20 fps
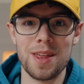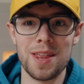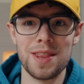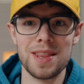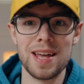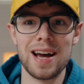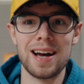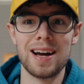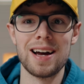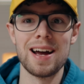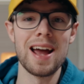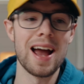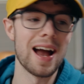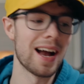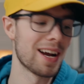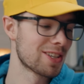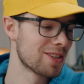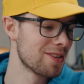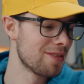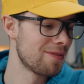than that. I
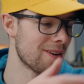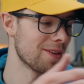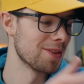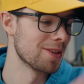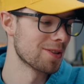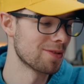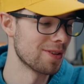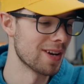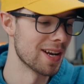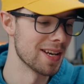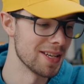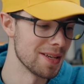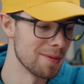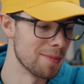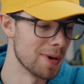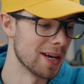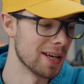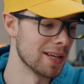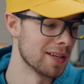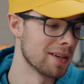actually found this one on
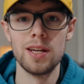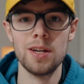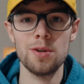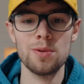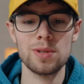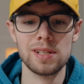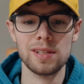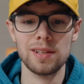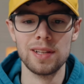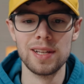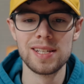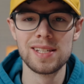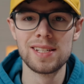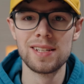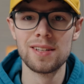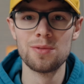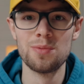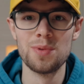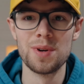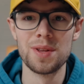eBay. It was
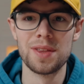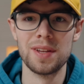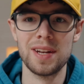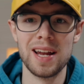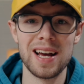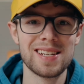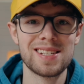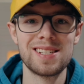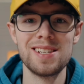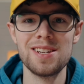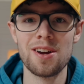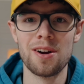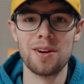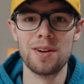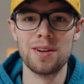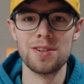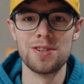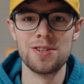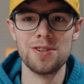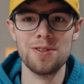listed with an SD card
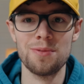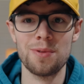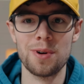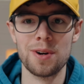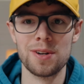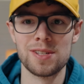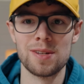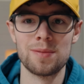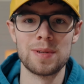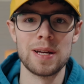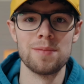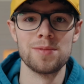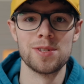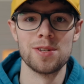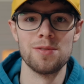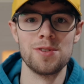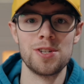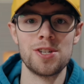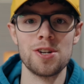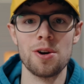issue where sometimes it
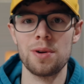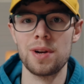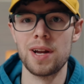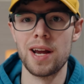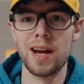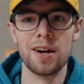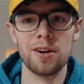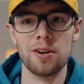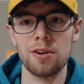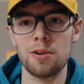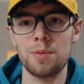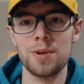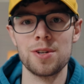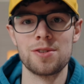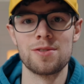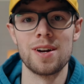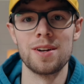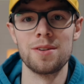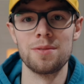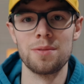would show an error when
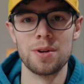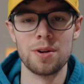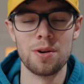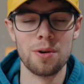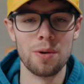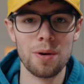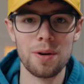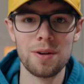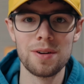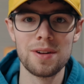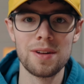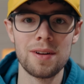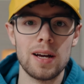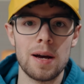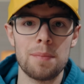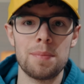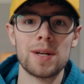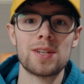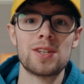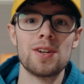trying to record. I
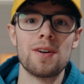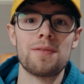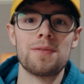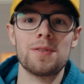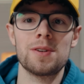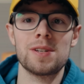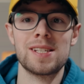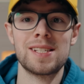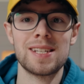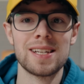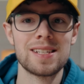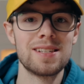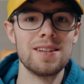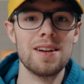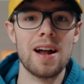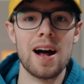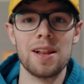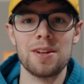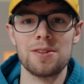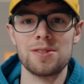picked it up for
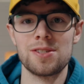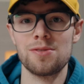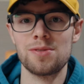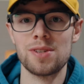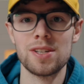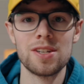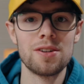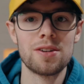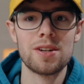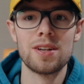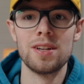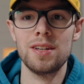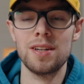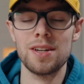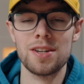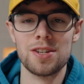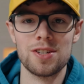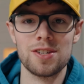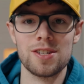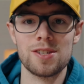$60. It was in good
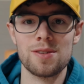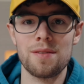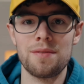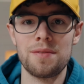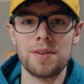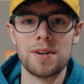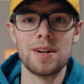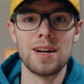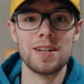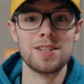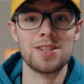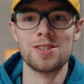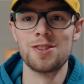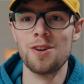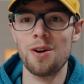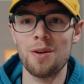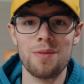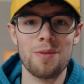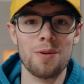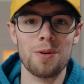condition, so I figured I'd just
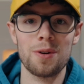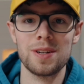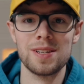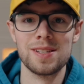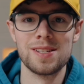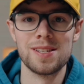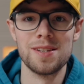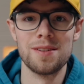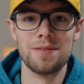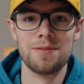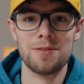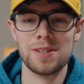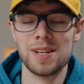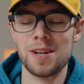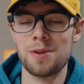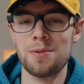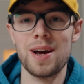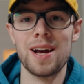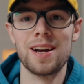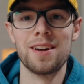go for it and see if there's
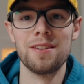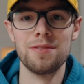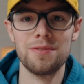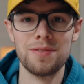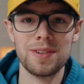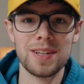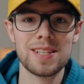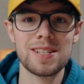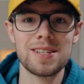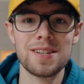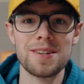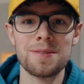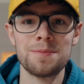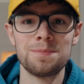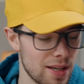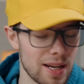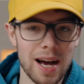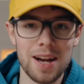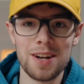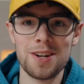any way I could fix
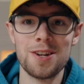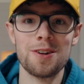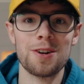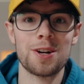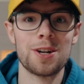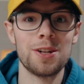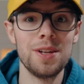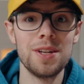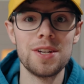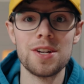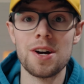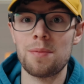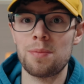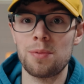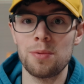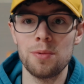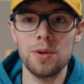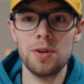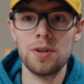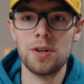it. Got it here, cleaned it up
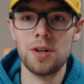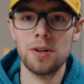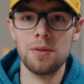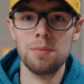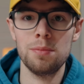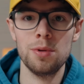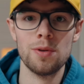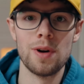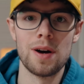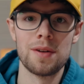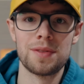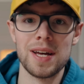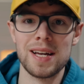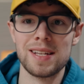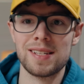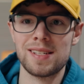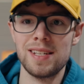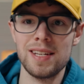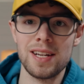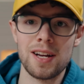real good, blew out the
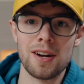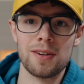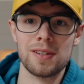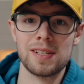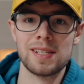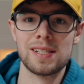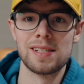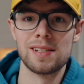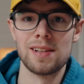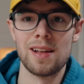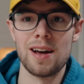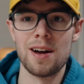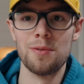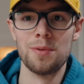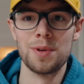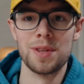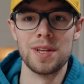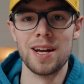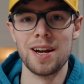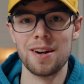SD card slot
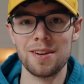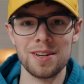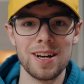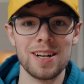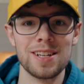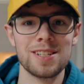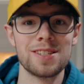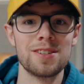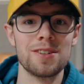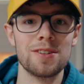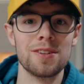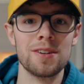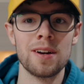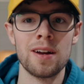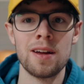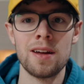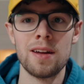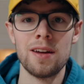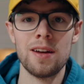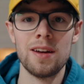with an air duster,
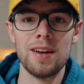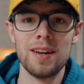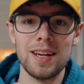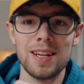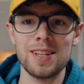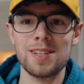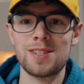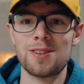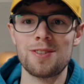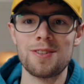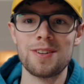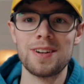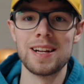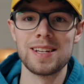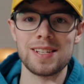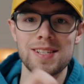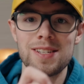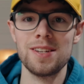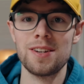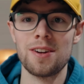inserted an
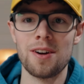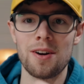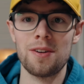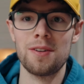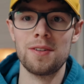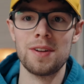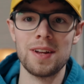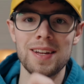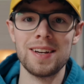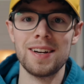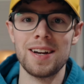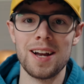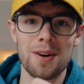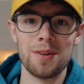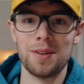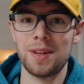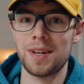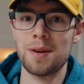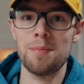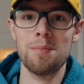SD card in and
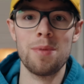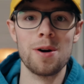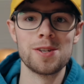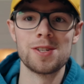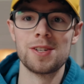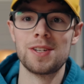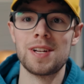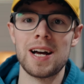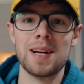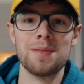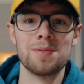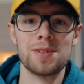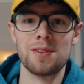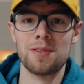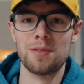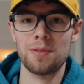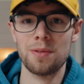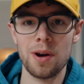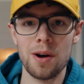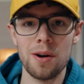out like a bunch of times in
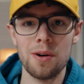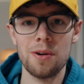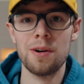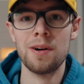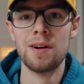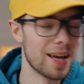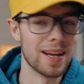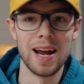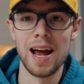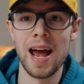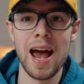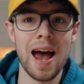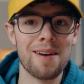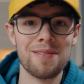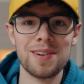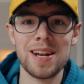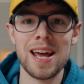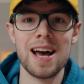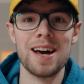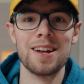a row, and I
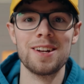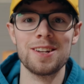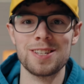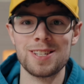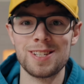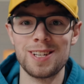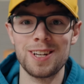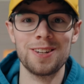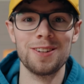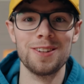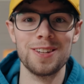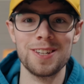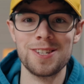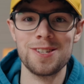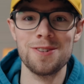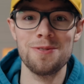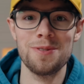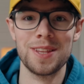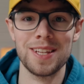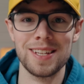haven't had a single
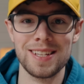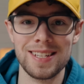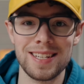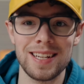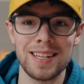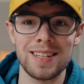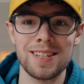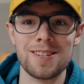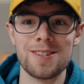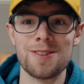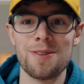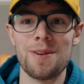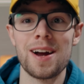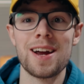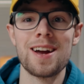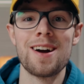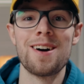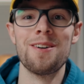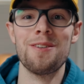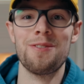issue with it since. So I
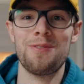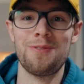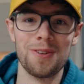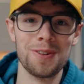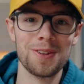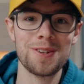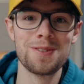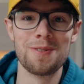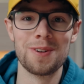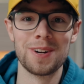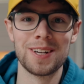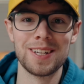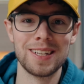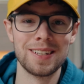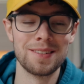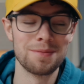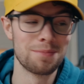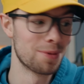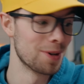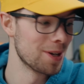got a fully
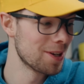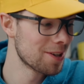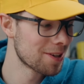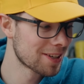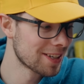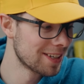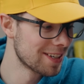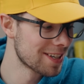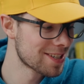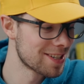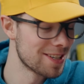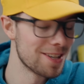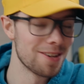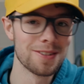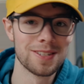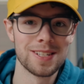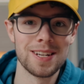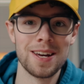working, pretty good condition EOS